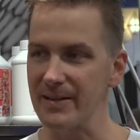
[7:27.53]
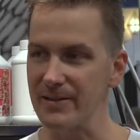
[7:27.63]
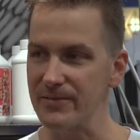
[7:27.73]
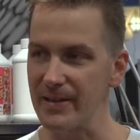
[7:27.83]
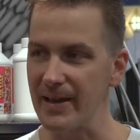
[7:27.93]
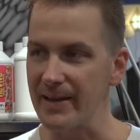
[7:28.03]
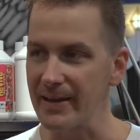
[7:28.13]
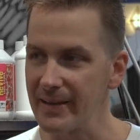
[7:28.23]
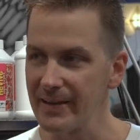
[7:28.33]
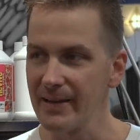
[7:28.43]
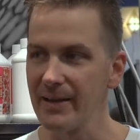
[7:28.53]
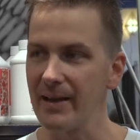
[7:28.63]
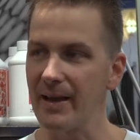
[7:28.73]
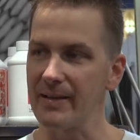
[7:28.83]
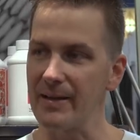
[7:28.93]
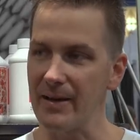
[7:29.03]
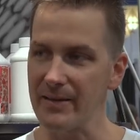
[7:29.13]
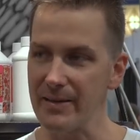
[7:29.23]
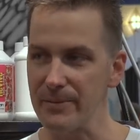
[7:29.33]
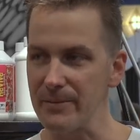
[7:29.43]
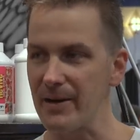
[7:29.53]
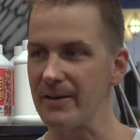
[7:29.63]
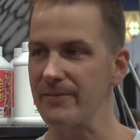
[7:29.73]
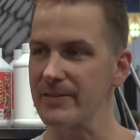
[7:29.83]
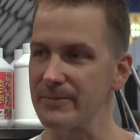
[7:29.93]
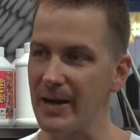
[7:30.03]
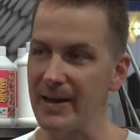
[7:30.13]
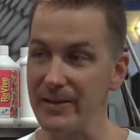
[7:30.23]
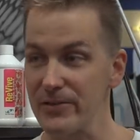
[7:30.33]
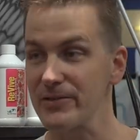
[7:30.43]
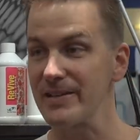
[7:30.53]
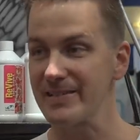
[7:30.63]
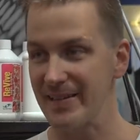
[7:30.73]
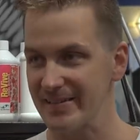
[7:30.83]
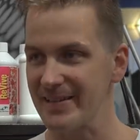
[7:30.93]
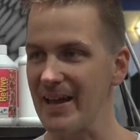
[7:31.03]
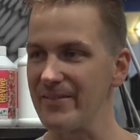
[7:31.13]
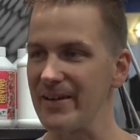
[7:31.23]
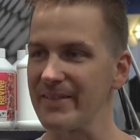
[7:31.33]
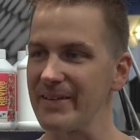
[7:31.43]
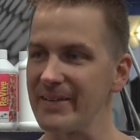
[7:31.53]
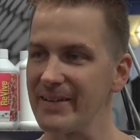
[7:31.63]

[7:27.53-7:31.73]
Thanks for that. I'll keep it in mind for some high nutrient tanks that I have out there.